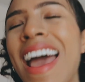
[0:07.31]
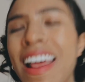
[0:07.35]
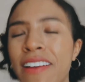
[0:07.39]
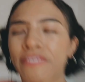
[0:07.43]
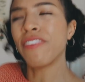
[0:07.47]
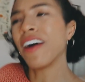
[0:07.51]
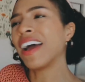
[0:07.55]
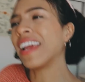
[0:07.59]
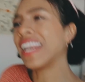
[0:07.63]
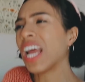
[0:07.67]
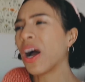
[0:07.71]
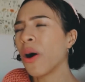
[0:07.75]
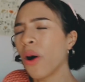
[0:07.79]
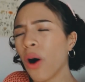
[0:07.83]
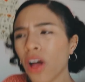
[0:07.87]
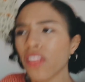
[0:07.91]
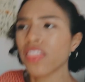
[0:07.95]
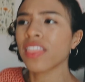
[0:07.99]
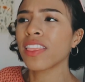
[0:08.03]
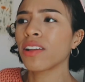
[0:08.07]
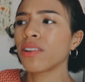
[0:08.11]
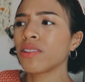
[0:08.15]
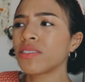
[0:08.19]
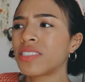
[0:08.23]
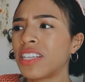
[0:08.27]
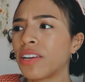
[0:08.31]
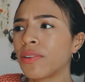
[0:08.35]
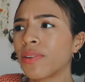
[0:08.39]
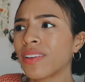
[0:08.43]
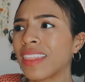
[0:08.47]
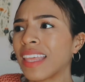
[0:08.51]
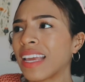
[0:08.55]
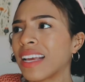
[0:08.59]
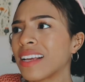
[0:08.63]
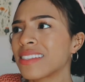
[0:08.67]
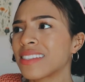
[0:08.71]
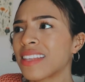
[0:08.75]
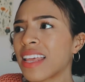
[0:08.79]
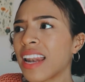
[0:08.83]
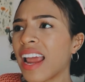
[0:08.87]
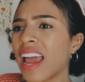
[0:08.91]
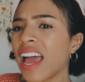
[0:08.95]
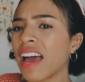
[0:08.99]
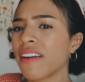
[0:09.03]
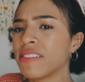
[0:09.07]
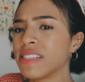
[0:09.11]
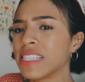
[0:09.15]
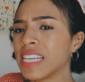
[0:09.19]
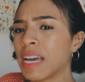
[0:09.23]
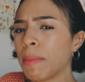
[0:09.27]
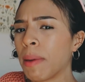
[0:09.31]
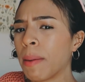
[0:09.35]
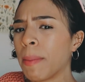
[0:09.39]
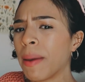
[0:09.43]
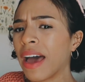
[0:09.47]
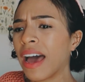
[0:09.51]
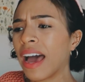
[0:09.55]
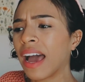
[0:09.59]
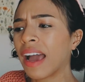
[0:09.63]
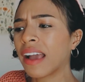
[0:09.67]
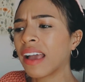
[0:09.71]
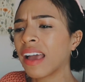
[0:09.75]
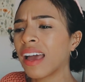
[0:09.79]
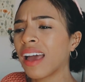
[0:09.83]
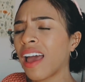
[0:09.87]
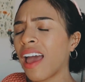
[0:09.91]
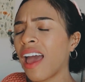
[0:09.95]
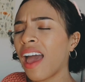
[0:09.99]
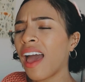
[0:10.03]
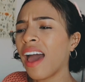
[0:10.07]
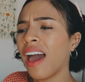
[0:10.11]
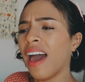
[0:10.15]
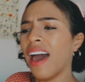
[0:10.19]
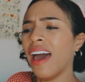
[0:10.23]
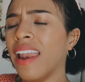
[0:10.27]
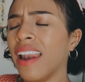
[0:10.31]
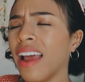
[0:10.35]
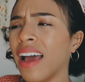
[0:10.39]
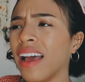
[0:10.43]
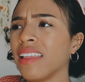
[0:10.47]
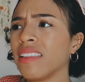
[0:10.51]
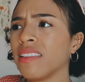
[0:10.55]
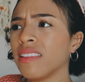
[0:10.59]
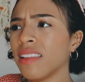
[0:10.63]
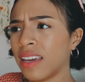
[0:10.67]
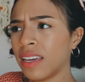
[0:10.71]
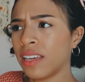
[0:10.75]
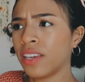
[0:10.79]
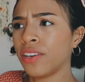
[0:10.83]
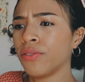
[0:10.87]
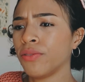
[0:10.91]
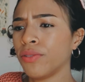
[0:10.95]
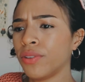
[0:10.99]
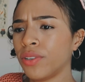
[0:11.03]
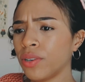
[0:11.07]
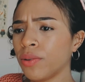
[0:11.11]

and find out all the little secret things that I have inside my bag, and I let you